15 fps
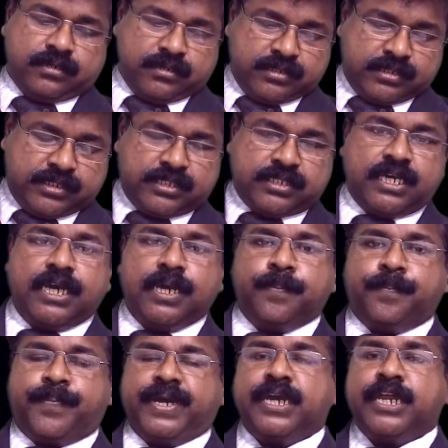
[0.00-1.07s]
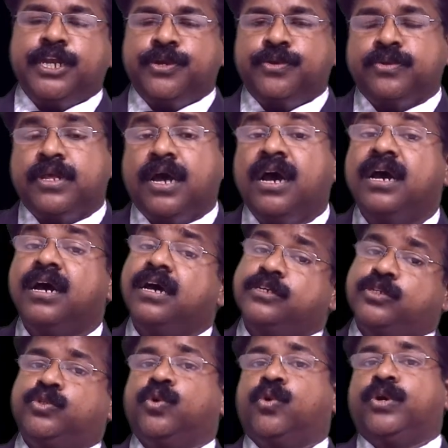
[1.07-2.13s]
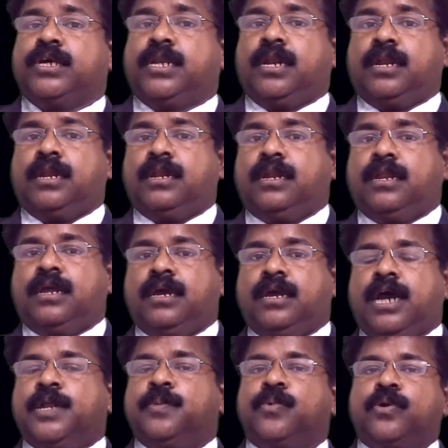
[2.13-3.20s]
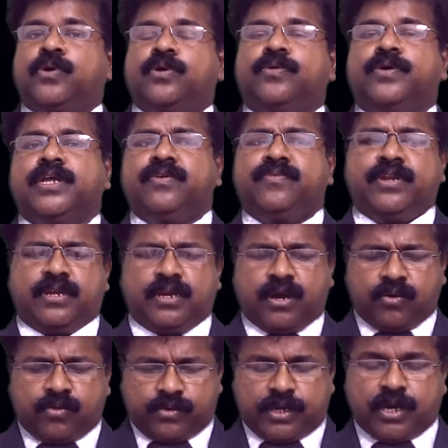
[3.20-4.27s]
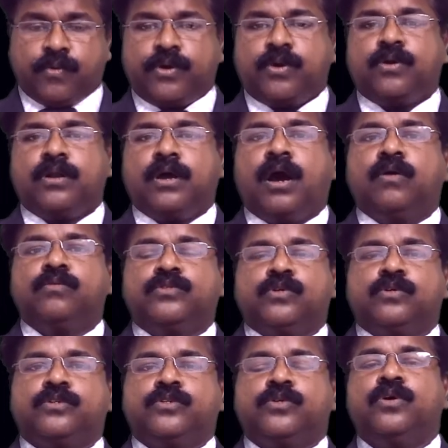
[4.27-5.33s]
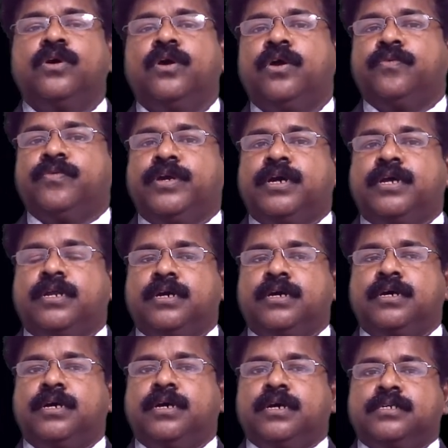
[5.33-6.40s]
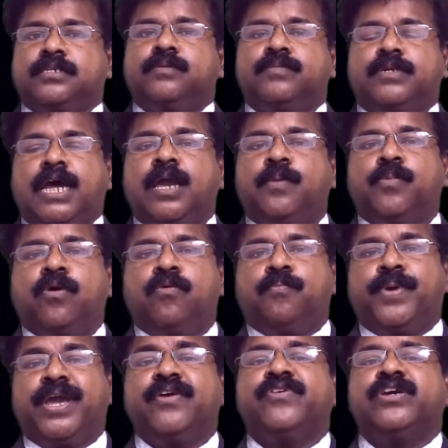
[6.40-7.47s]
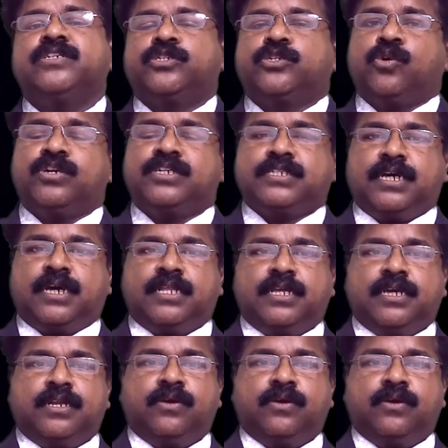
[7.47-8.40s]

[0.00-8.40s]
seep into the soil. And moreover, even now in our own house also, we are some type of paving stones are there.